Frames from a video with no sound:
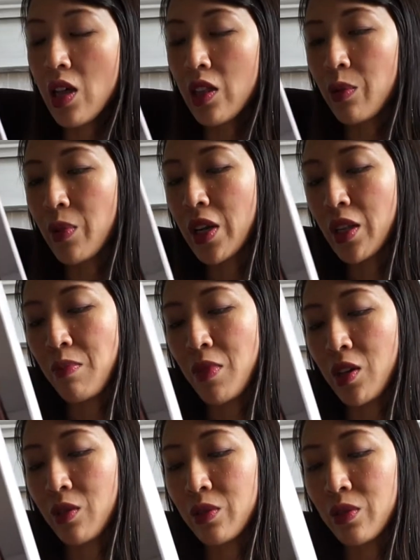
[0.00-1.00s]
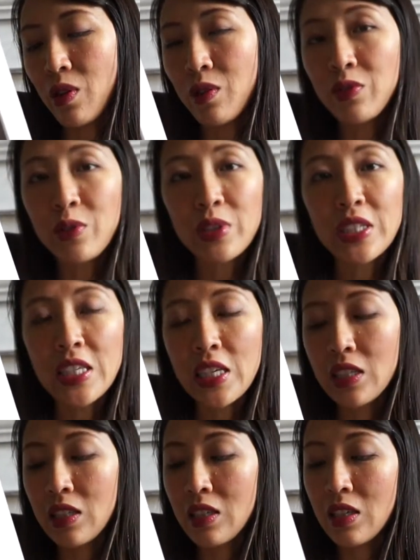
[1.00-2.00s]
The one in the middle, Oval
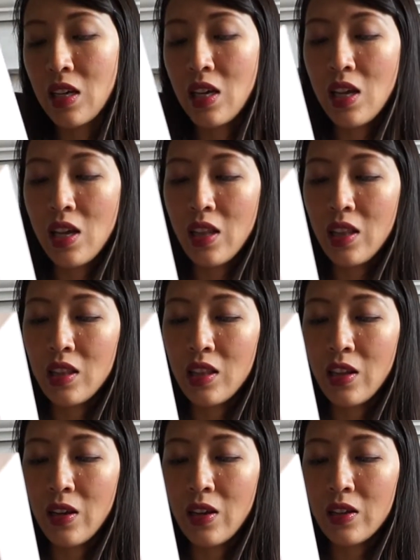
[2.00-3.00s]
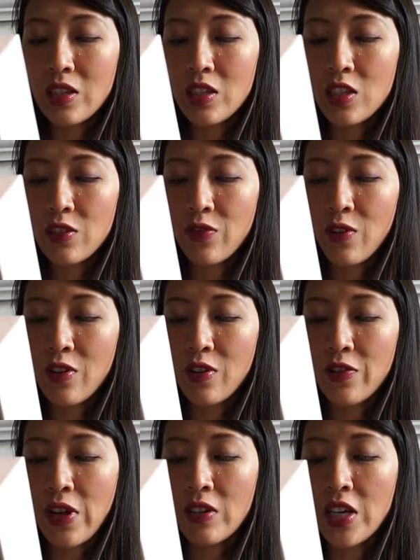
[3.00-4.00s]
6. This is for
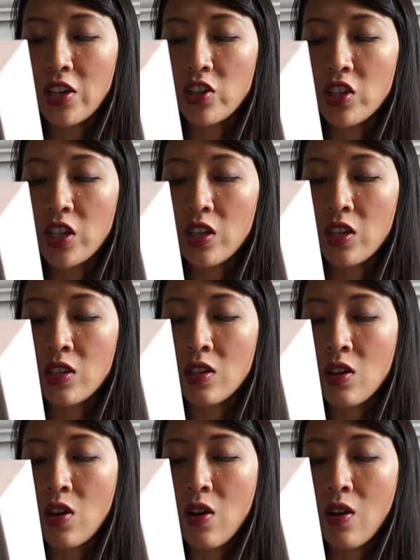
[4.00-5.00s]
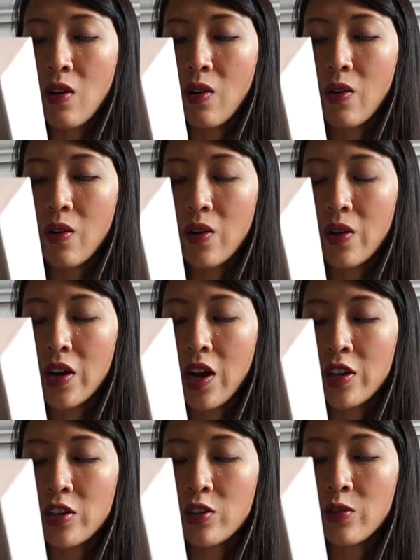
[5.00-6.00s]
foundation or
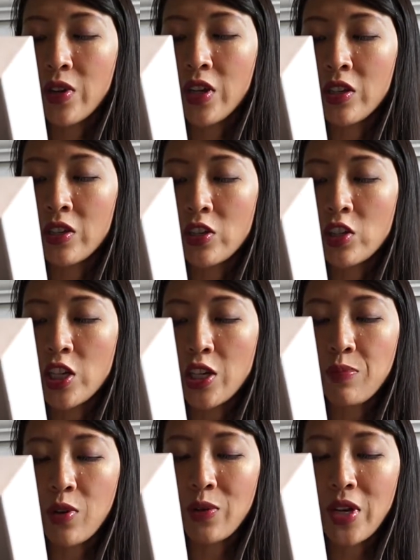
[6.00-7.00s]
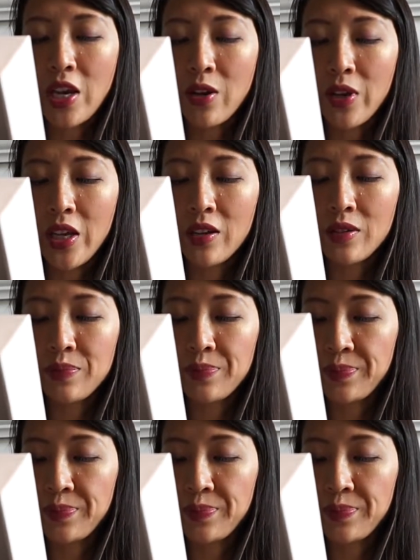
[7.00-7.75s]
contouring the cheekbone area.